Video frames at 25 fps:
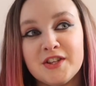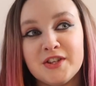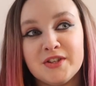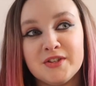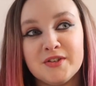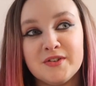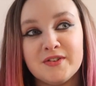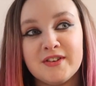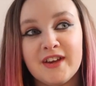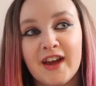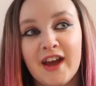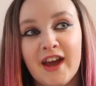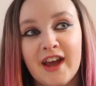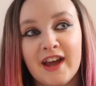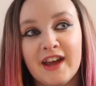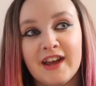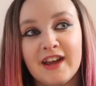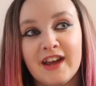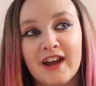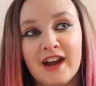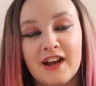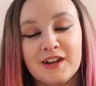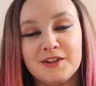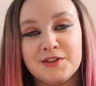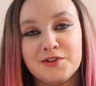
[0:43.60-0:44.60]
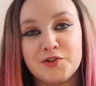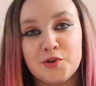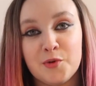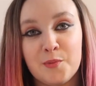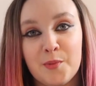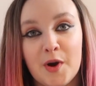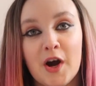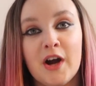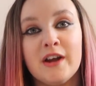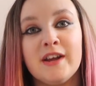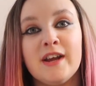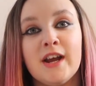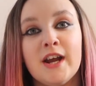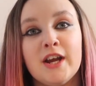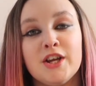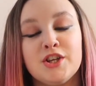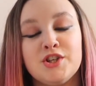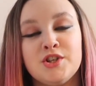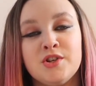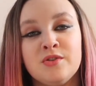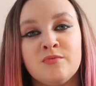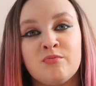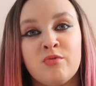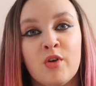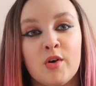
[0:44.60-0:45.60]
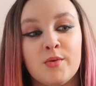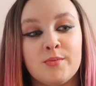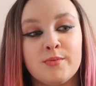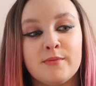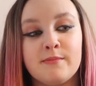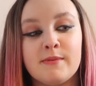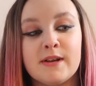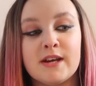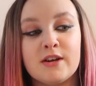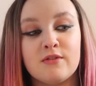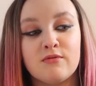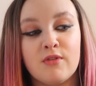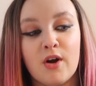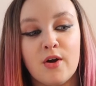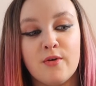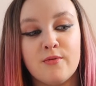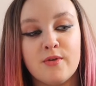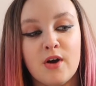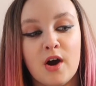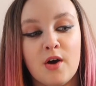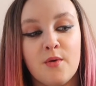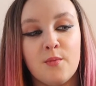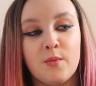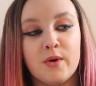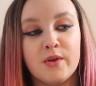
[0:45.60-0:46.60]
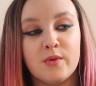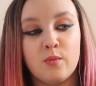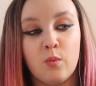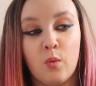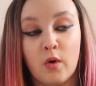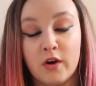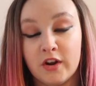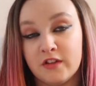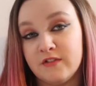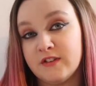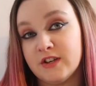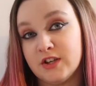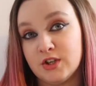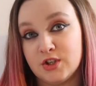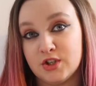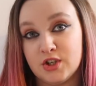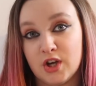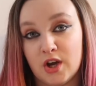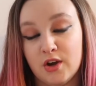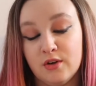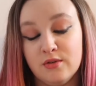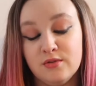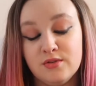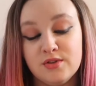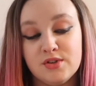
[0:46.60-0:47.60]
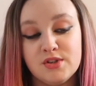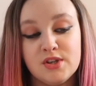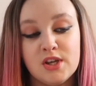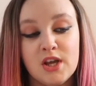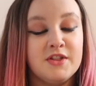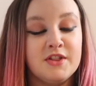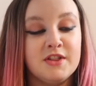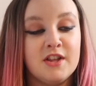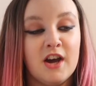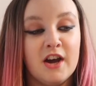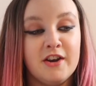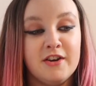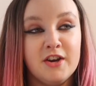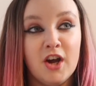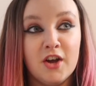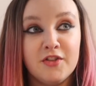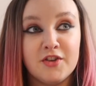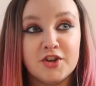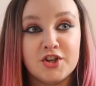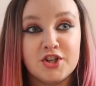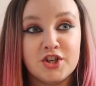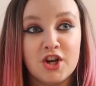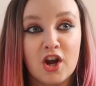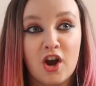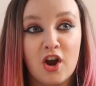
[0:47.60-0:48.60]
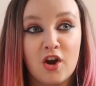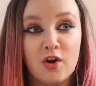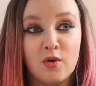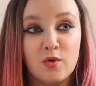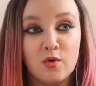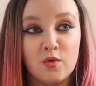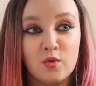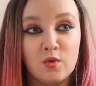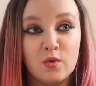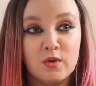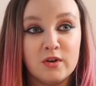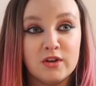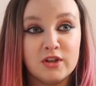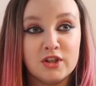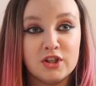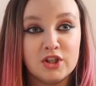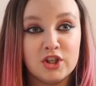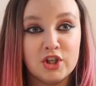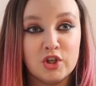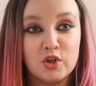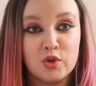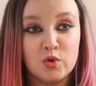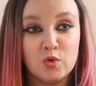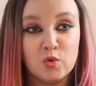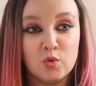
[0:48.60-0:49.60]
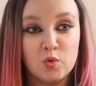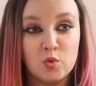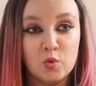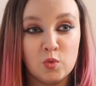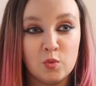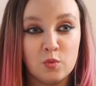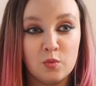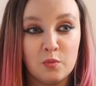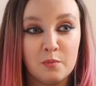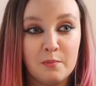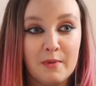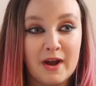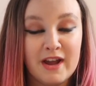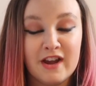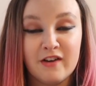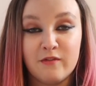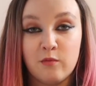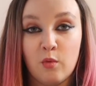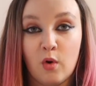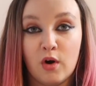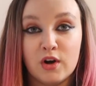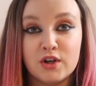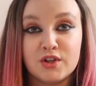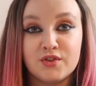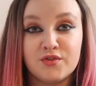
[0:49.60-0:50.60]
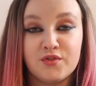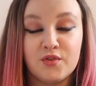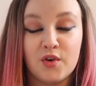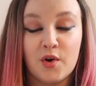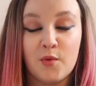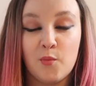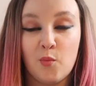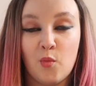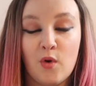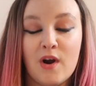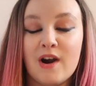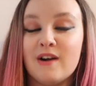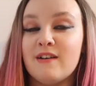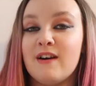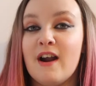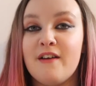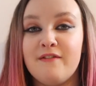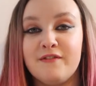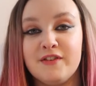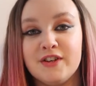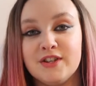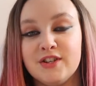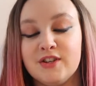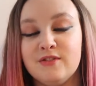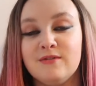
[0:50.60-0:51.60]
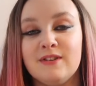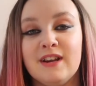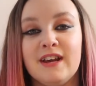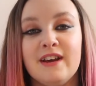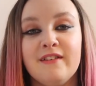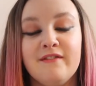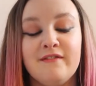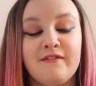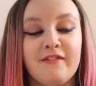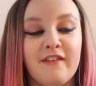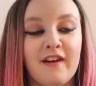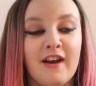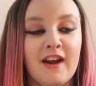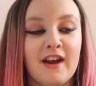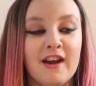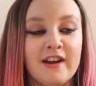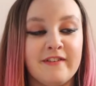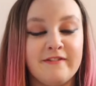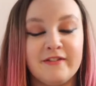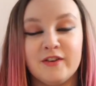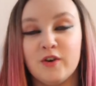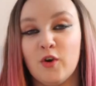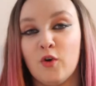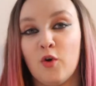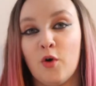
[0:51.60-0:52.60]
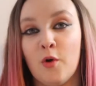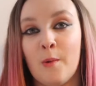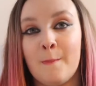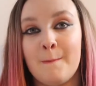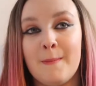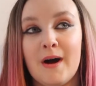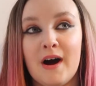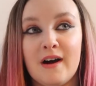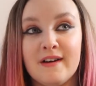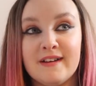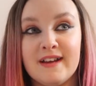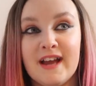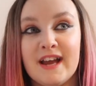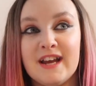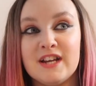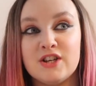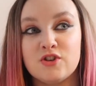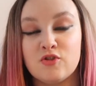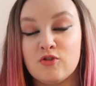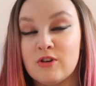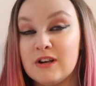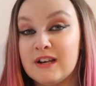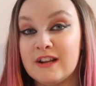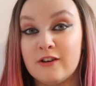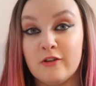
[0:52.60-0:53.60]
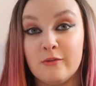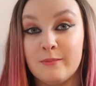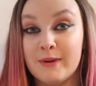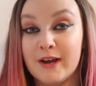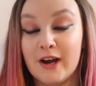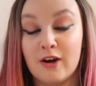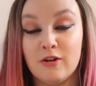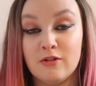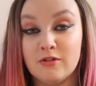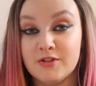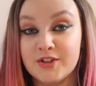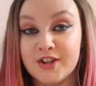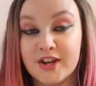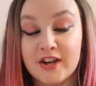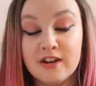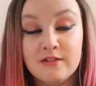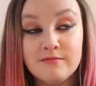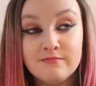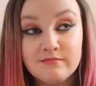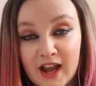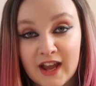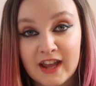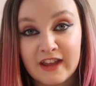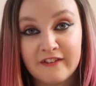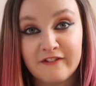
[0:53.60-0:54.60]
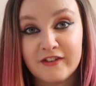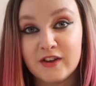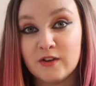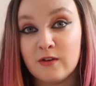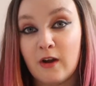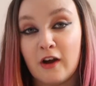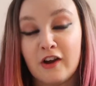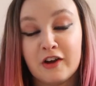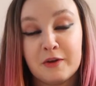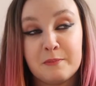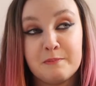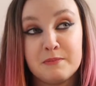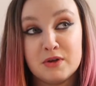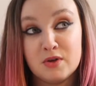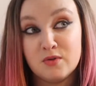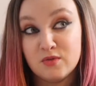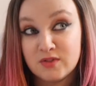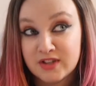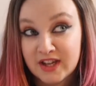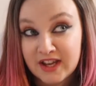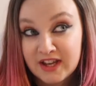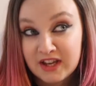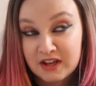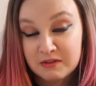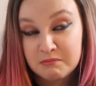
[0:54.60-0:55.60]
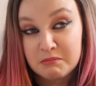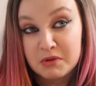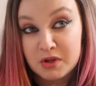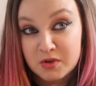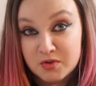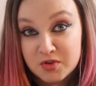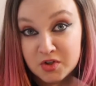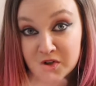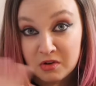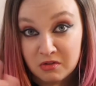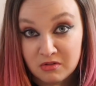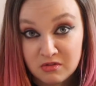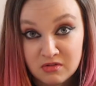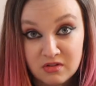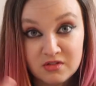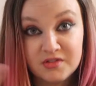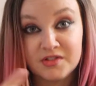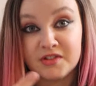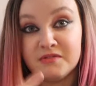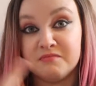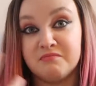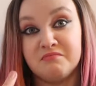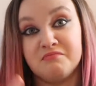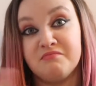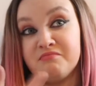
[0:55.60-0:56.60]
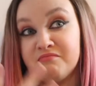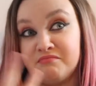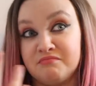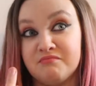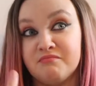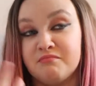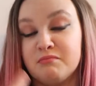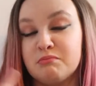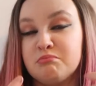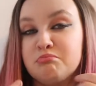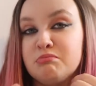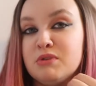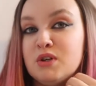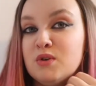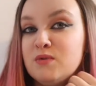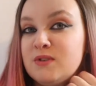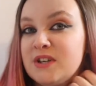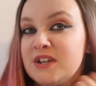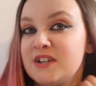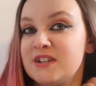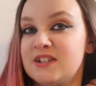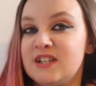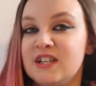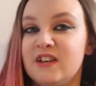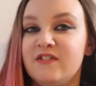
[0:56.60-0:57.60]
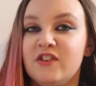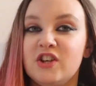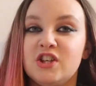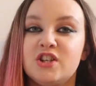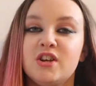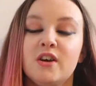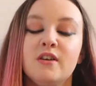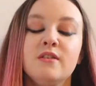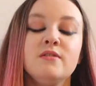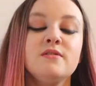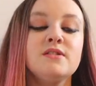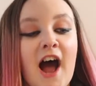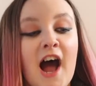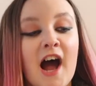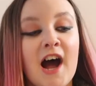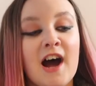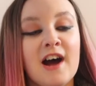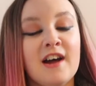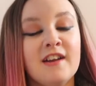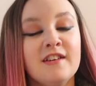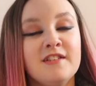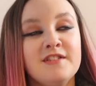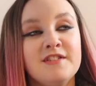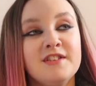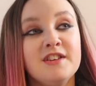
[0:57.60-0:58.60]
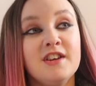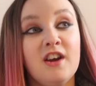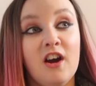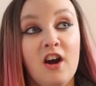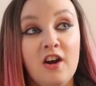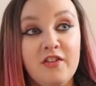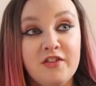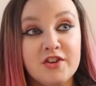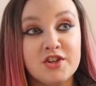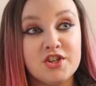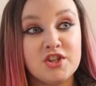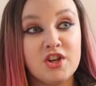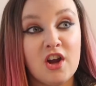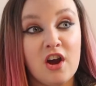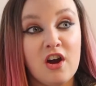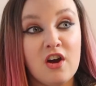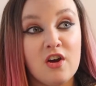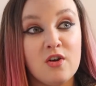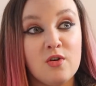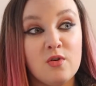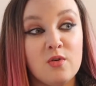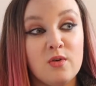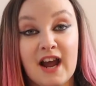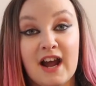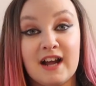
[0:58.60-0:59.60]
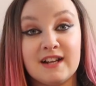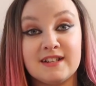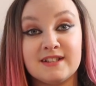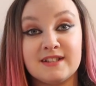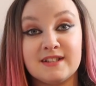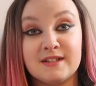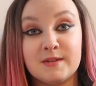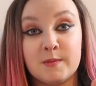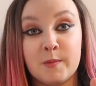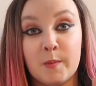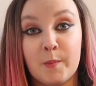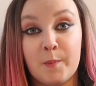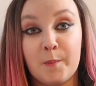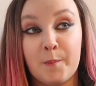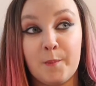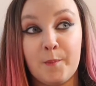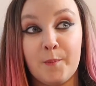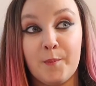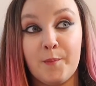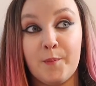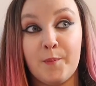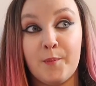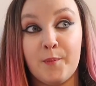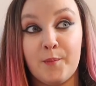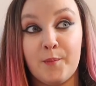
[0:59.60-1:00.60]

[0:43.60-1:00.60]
the UK and you're my age, you've probably grown up with one of these shows. Another show you may have watched from wherever you live, if you're my age or a little bit older, if you like music and musicals and music TV shows. And the other show has some